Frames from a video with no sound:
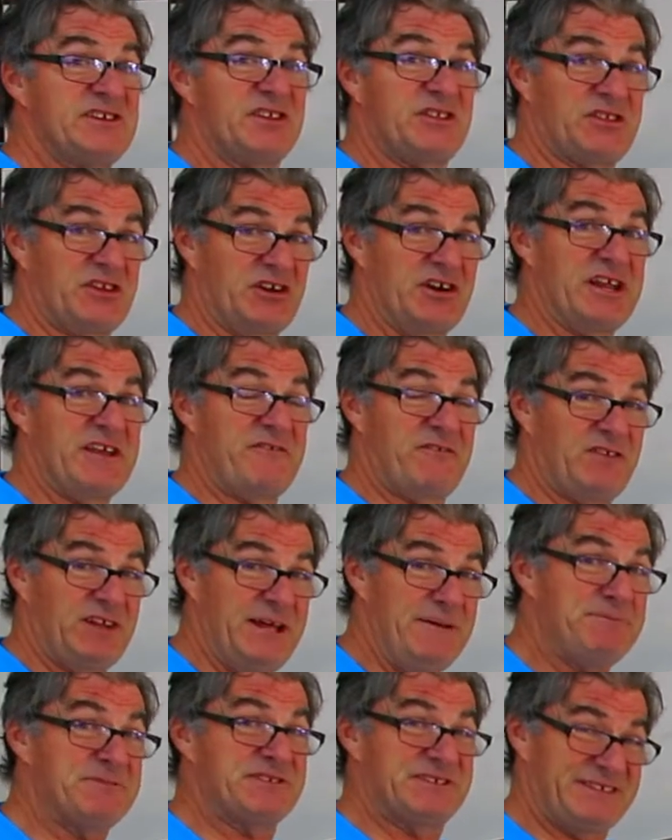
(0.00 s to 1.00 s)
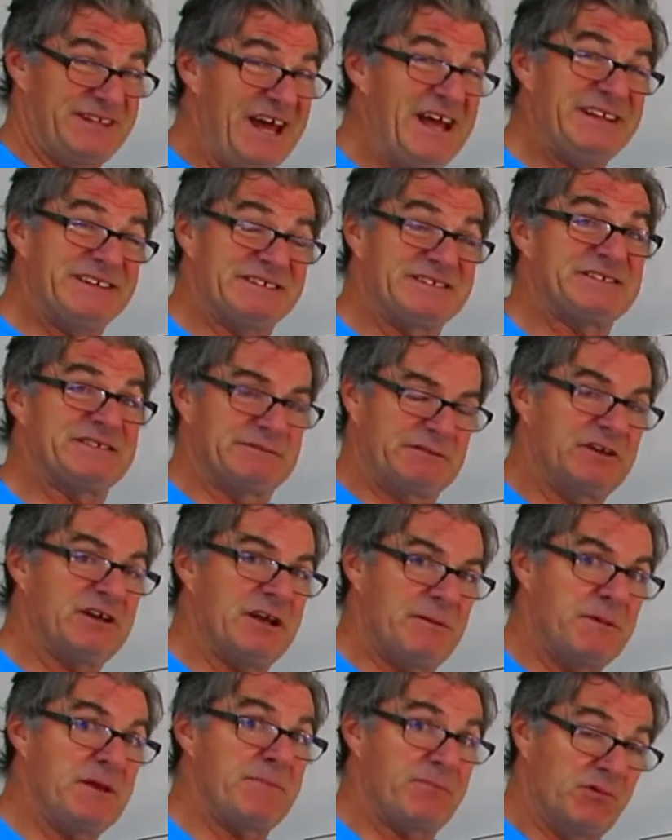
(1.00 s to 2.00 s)
and 30 flips, that's
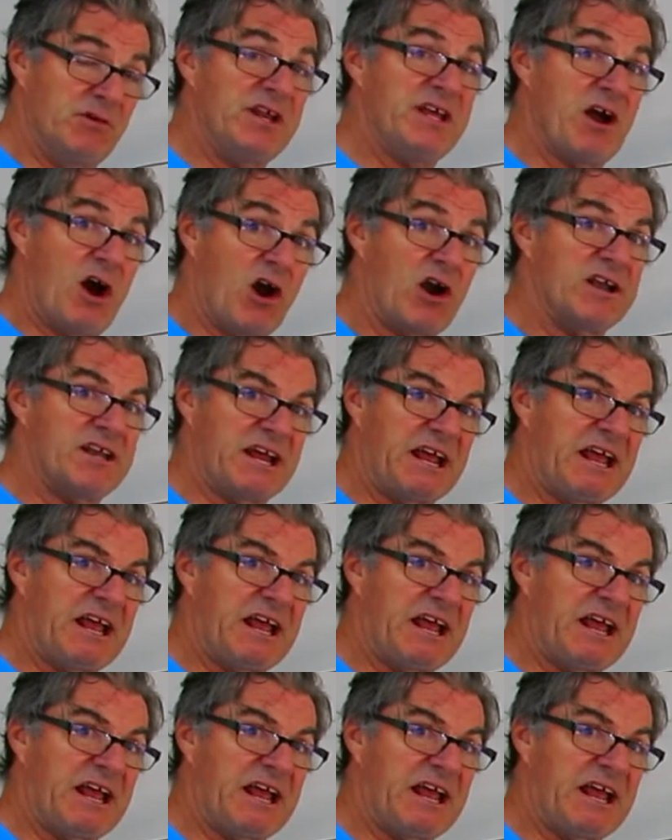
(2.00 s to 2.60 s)
going to be pretty hard to